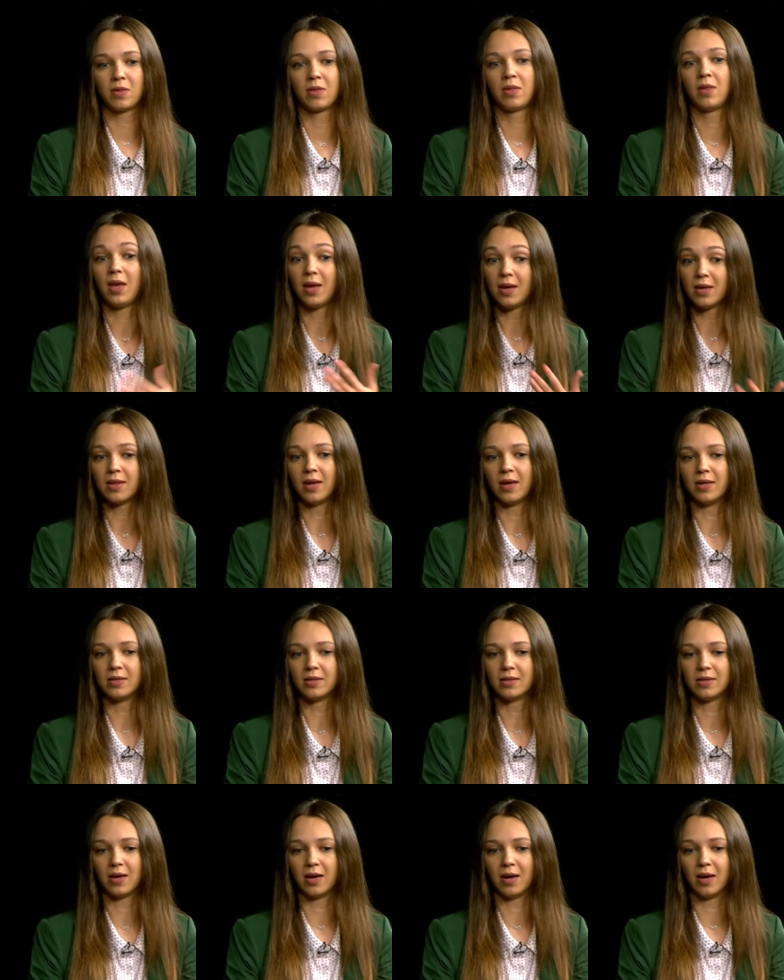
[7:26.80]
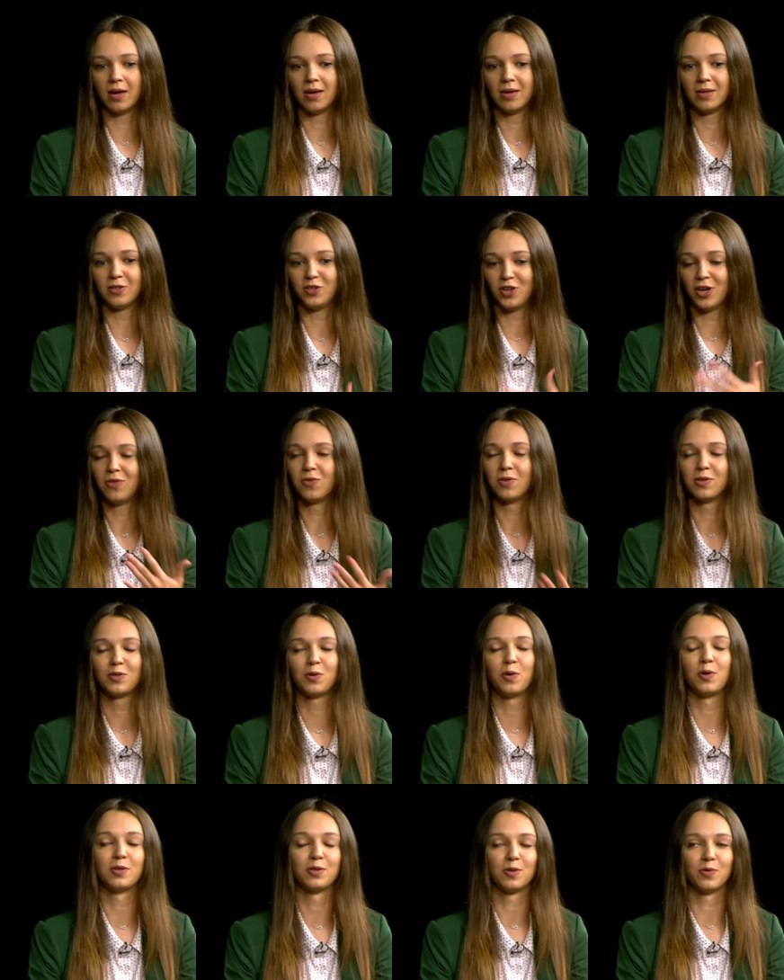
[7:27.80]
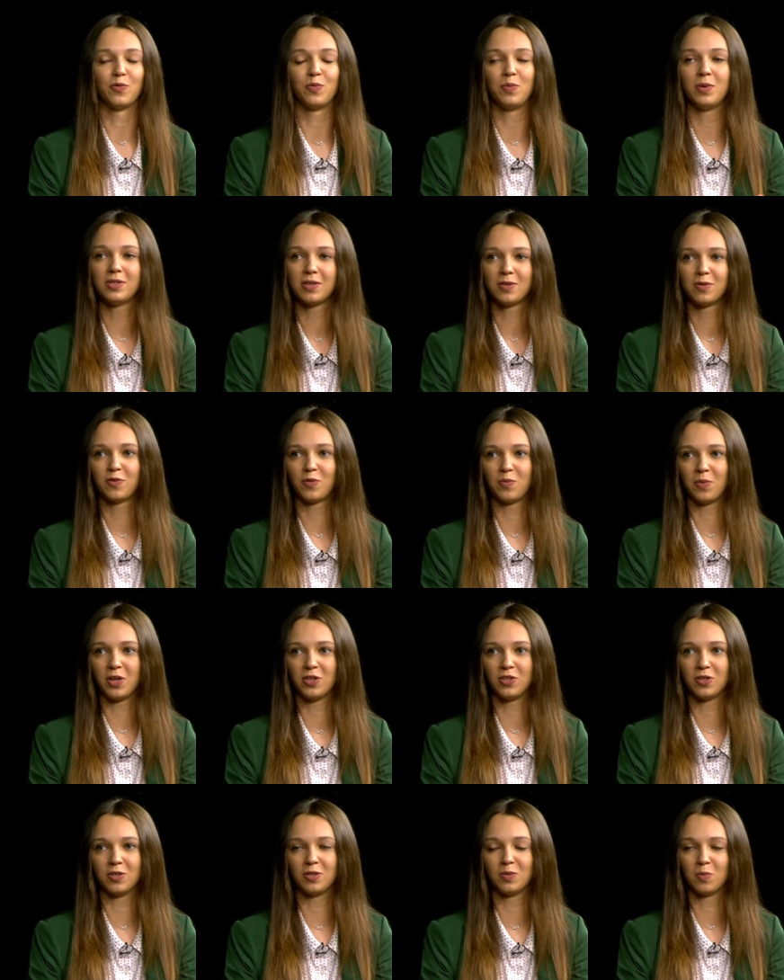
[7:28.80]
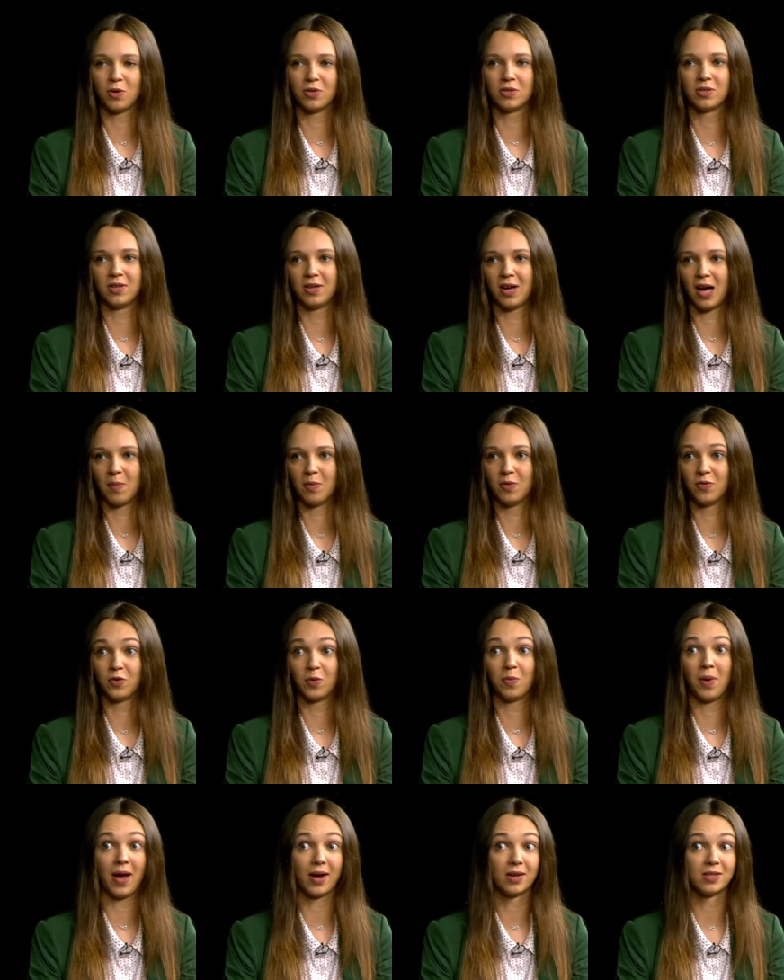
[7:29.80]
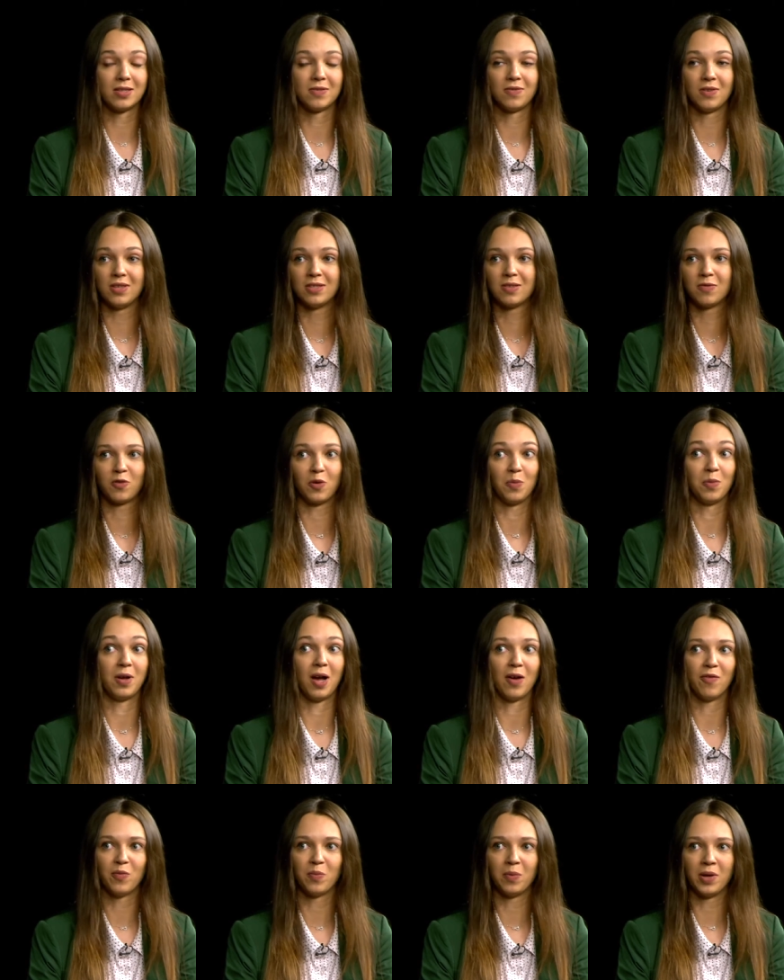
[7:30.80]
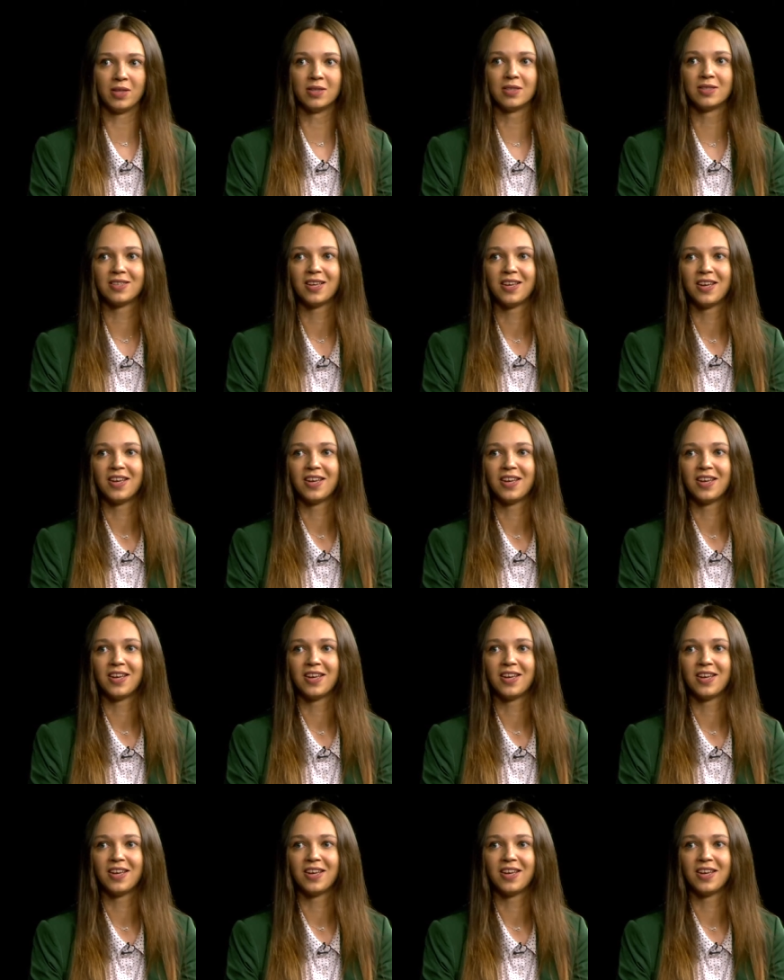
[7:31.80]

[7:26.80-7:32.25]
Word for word: think that uh, general source of misinformation is mostly coming from activists, from governments,